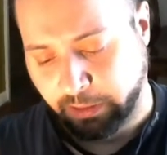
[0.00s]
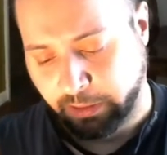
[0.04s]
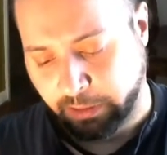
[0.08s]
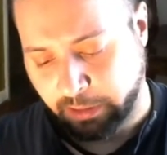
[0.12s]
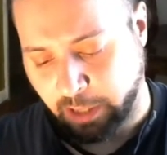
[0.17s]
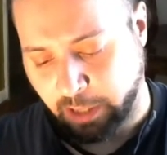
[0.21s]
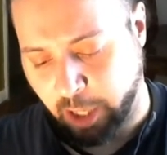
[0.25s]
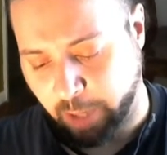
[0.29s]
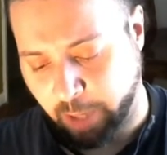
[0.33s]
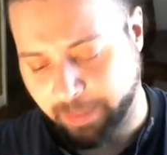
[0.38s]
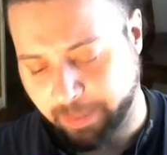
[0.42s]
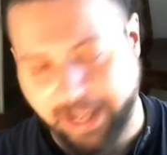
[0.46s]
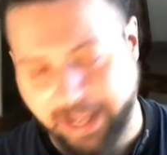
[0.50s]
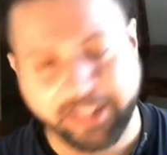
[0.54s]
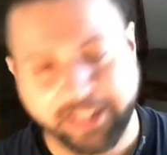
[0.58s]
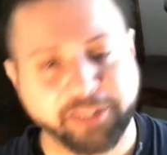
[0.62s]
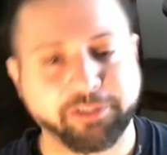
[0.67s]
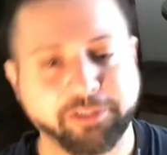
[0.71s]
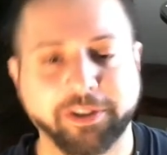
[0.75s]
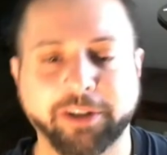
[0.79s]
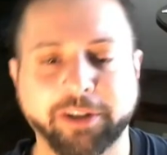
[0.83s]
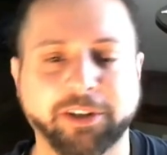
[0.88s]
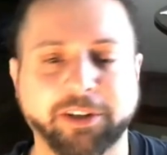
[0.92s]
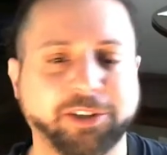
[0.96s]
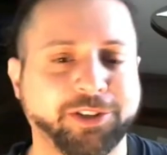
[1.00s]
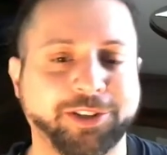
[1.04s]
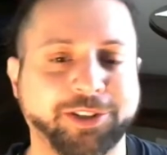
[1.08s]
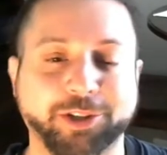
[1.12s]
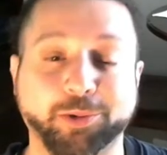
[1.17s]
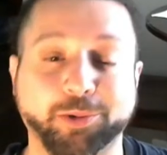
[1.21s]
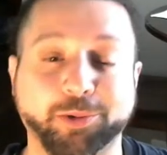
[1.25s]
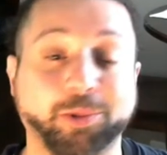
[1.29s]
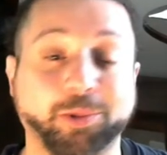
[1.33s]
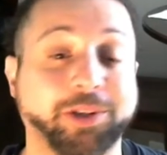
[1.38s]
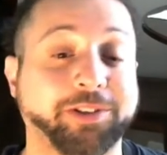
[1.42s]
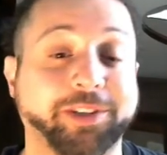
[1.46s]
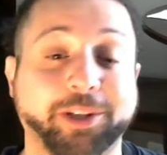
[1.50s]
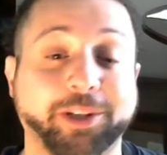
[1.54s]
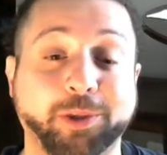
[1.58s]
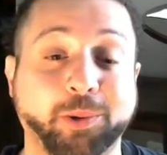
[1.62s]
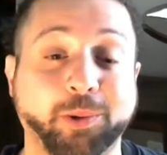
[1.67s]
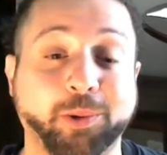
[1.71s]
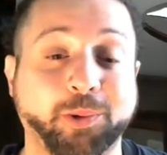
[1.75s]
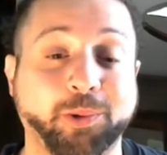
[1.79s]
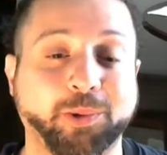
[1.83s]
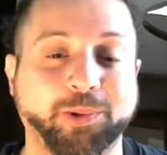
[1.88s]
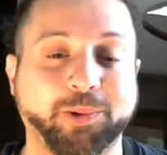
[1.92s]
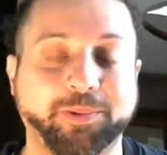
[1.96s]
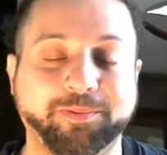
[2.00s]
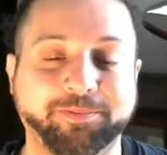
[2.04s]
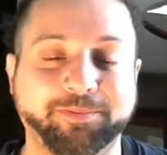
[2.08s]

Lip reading: And the lyrics is really cool.